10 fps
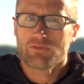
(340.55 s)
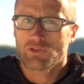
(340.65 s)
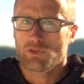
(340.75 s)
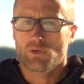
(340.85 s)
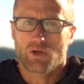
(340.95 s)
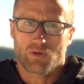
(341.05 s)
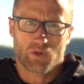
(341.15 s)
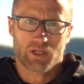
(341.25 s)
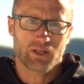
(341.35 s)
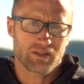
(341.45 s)
if you are
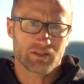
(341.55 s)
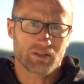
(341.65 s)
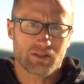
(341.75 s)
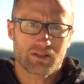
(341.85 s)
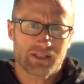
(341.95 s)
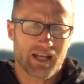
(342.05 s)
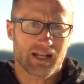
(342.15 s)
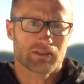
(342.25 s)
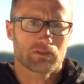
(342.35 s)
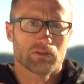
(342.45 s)
working on your
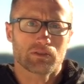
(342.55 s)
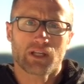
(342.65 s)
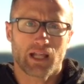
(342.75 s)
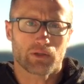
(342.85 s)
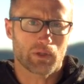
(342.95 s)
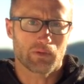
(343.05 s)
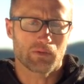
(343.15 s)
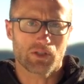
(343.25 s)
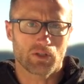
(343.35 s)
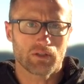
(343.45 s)
tactical calorie
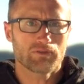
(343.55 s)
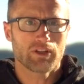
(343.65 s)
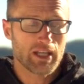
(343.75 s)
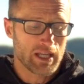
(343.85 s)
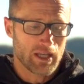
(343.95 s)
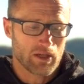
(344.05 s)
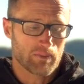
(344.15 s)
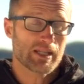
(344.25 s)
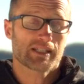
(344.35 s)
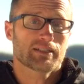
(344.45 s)
reserve, it'll
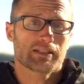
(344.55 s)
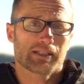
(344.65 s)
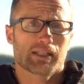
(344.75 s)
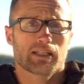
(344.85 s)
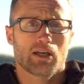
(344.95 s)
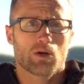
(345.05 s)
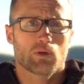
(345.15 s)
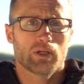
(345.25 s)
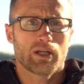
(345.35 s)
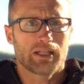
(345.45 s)
basically sit
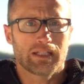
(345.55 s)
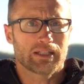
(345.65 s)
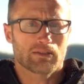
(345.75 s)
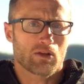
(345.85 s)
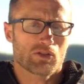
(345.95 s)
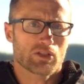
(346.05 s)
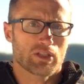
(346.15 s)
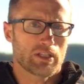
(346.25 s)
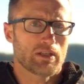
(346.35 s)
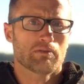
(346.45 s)
lower and
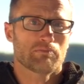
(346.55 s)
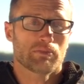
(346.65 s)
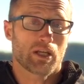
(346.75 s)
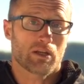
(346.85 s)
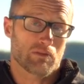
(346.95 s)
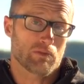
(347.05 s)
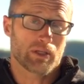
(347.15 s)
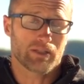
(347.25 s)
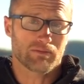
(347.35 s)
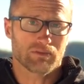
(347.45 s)
largely be out of the
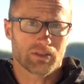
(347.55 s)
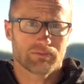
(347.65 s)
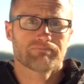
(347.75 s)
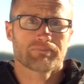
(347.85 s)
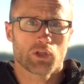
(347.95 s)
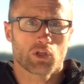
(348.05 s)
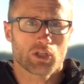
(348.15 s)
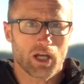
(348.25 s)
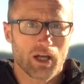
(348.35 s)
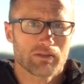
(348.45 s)
way of, well, your
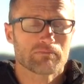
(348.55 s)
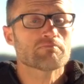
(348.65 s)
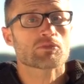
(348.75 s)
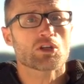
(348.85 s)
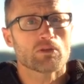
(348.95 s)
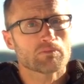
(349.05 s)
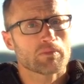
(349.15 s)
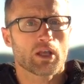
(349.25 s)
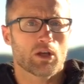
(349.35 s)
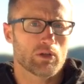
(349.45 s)
gut. So
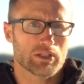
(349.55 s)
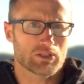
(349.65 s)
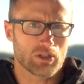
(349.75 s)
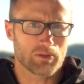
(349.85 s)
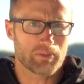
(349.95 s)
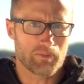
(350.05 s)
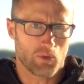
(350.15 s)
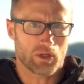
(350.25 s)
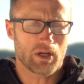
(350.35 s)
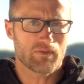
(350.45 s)
it'll in turn be
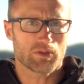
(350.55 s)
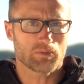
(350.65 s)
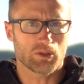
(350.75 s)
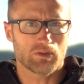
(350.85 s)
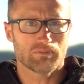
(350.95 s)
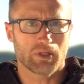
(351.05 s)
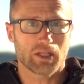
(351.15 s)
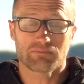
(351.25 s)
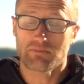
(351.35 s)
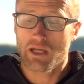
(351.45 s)
more comfortable.
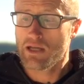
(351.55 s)
But